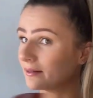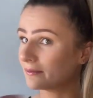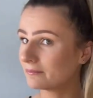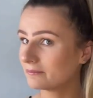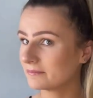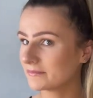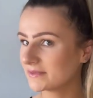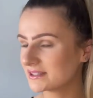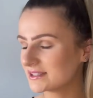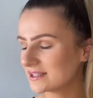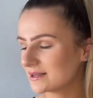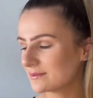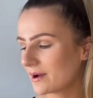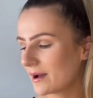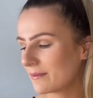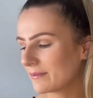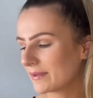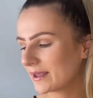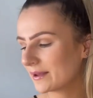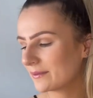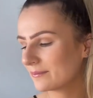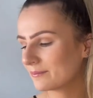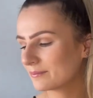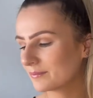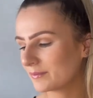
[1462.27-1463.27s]
You see what I mean
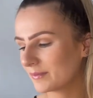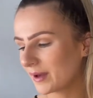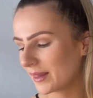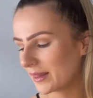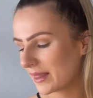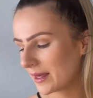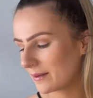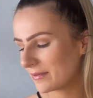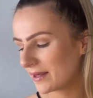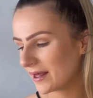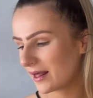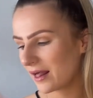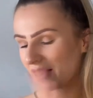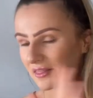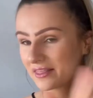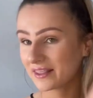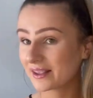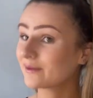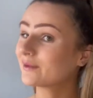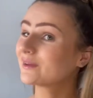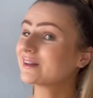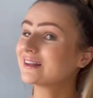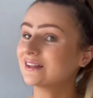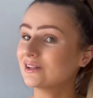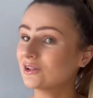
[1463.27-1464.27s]
about that belt? I think it will
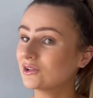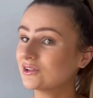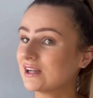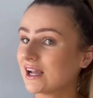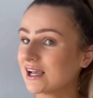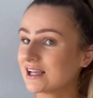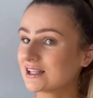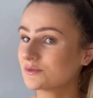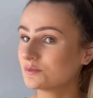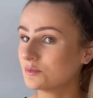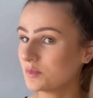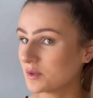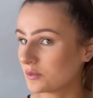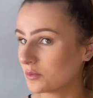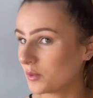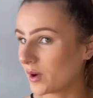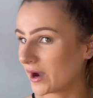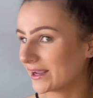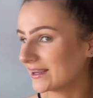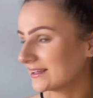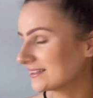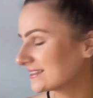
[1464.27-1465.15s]
look nice with white.